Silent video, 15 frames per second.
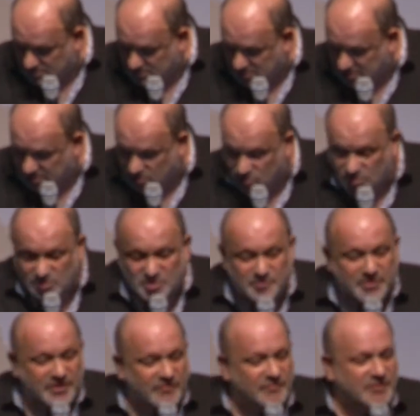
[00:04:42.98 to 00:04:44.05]
And on the
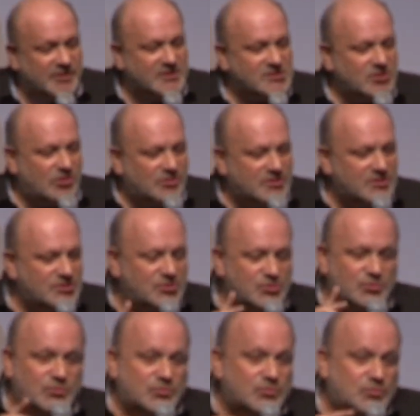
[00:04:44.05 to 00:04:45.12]
pavement, I saw these
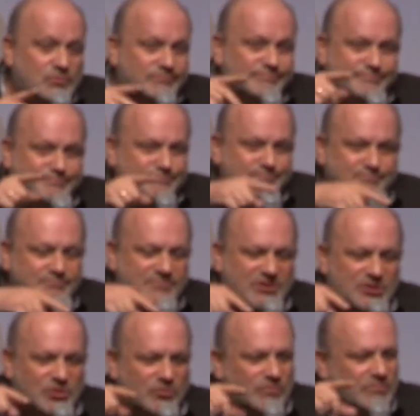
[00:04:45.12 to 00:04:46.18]
2,
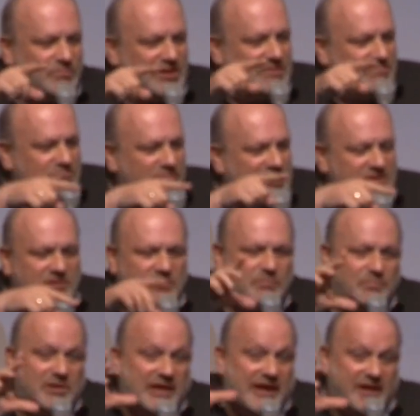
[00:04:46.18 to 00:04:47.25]
metal
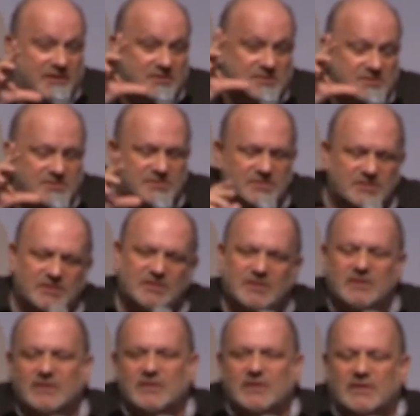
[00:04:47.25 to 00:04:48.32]
plaques
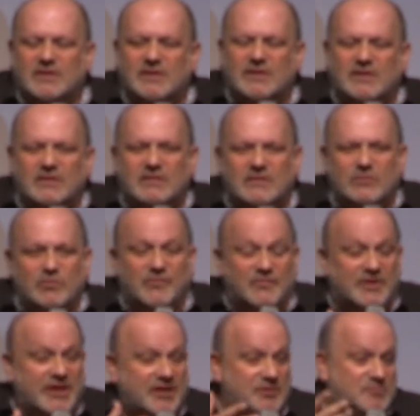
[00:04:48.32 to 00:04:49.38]
with
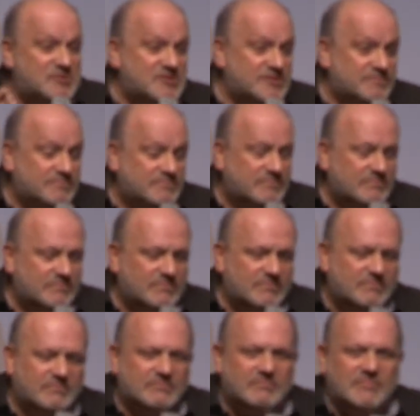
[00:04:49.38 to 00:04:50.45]
names
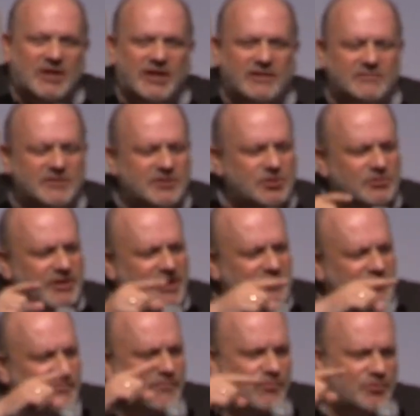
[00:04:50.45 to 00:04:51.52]
and the year
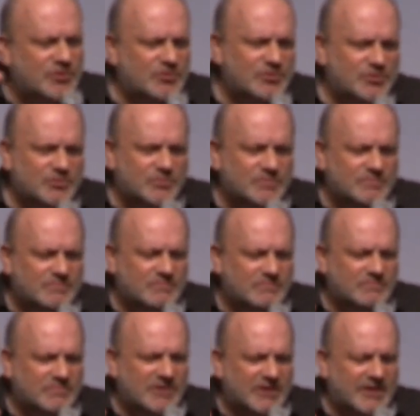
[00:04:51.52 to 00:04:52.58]
1942.
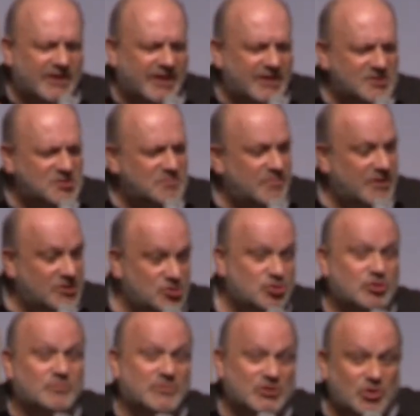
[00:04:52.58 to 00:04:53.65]
And I asked my
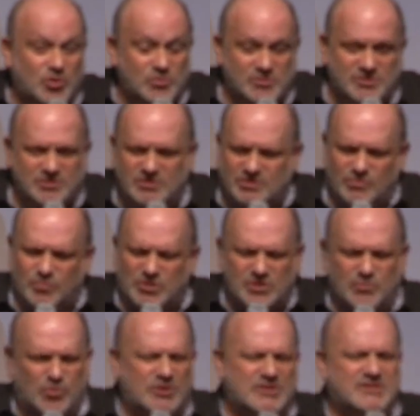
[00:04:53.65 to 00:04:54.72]
German host,
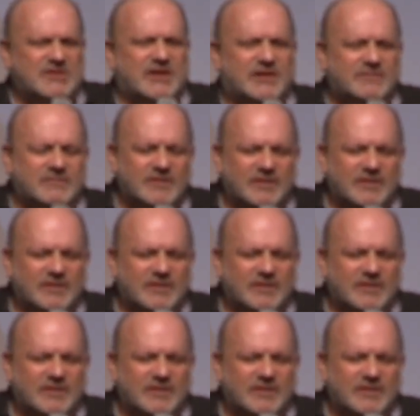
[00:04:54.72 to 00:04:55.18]
what is that?